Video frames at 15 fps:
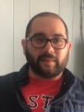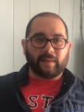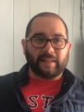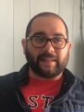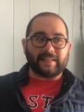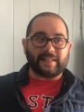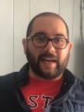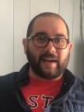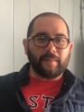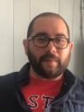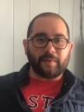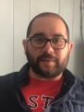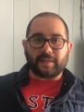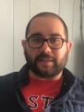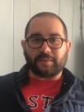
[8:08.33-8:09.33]
At the time, I
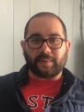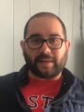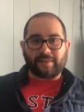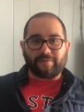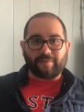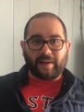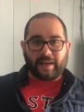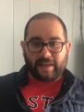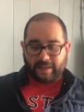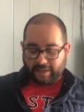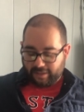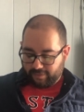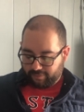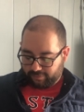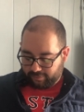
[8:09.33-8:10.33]
was like
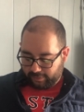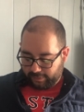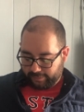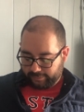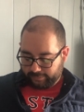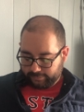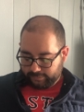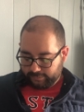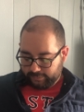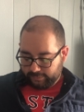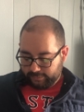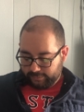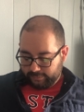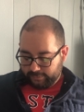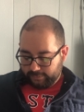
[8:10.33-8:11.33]
25,
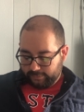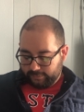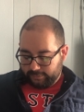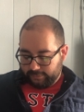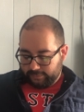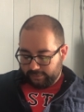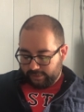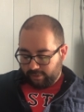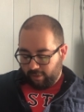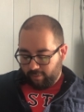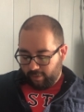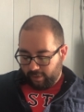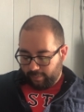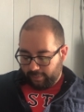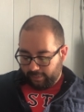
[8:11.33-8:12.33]
So I
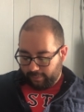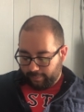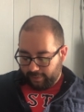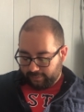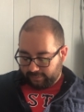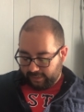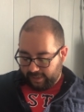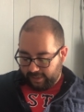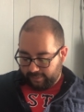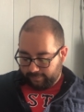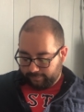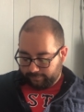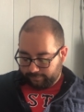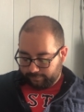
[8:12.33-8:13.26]
wrote a bit about that.